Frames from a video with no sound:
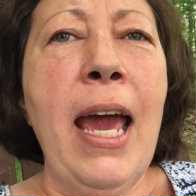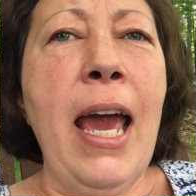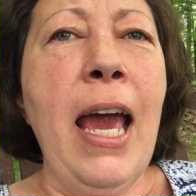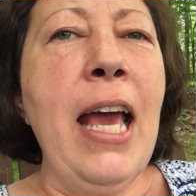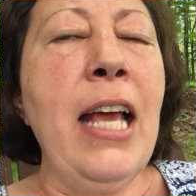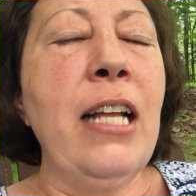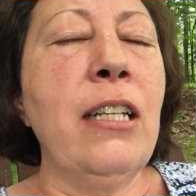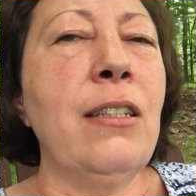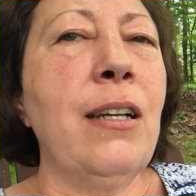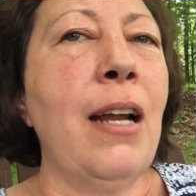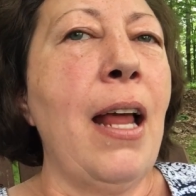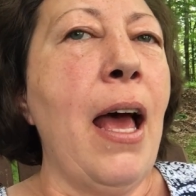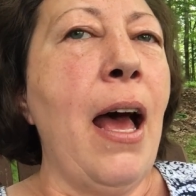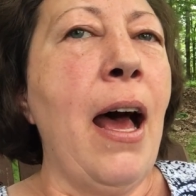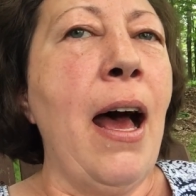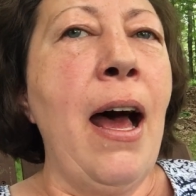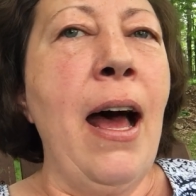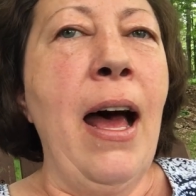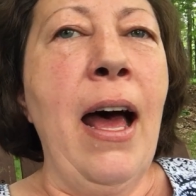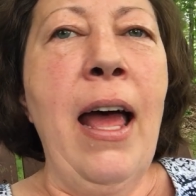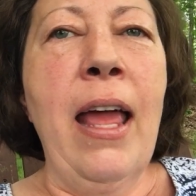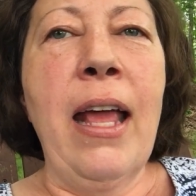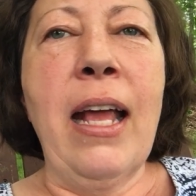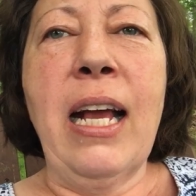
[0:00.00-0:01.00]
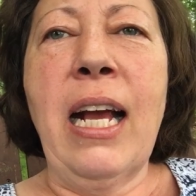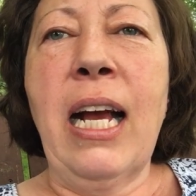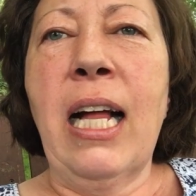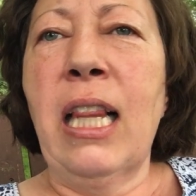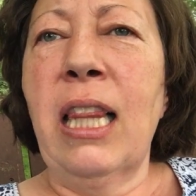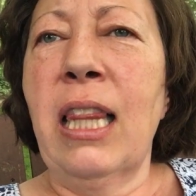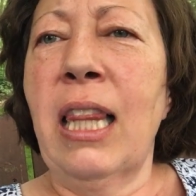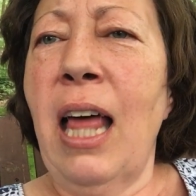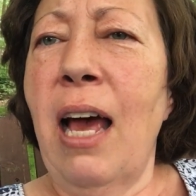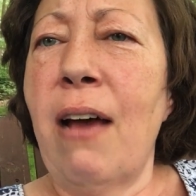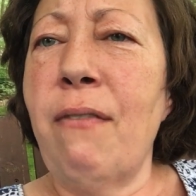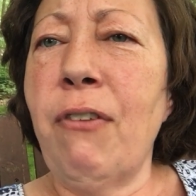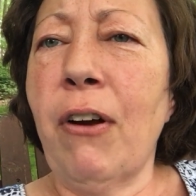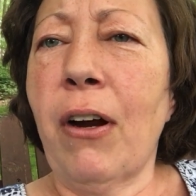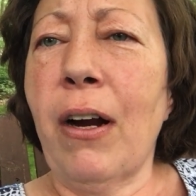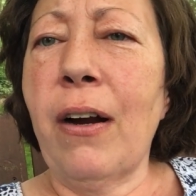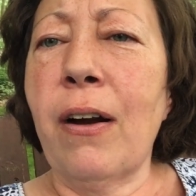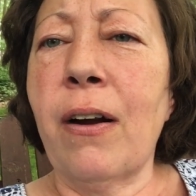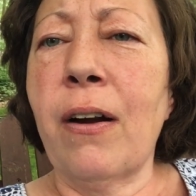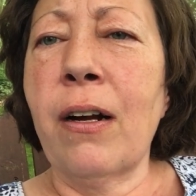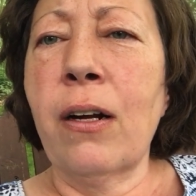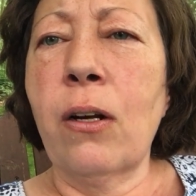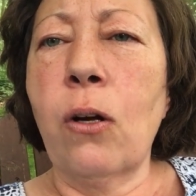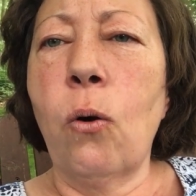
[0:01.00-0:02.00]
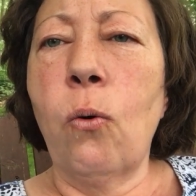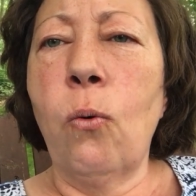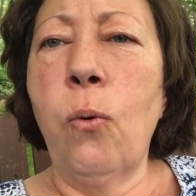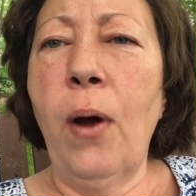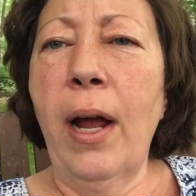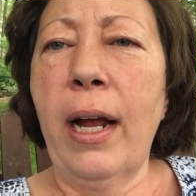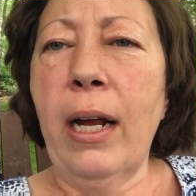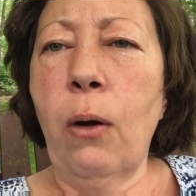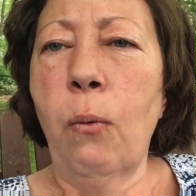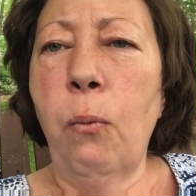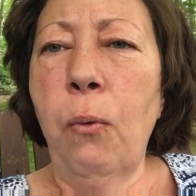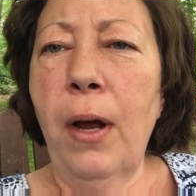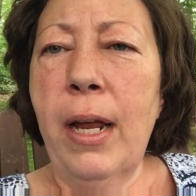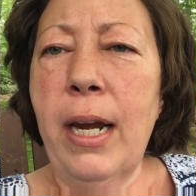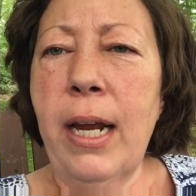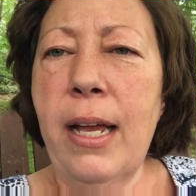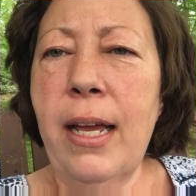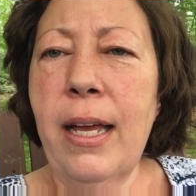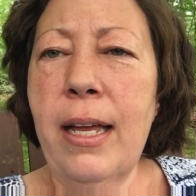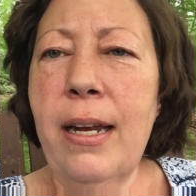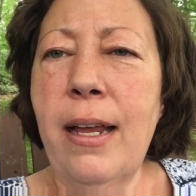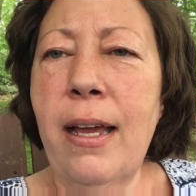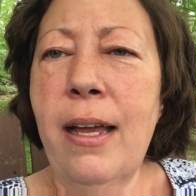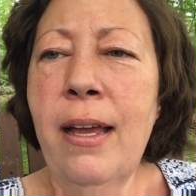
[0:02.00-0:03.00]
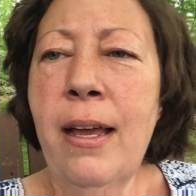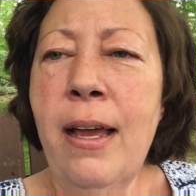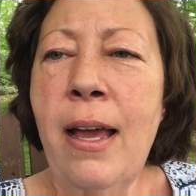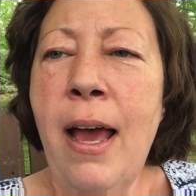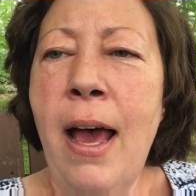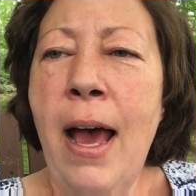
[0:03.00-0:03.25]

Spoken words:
and clever, quick-witted.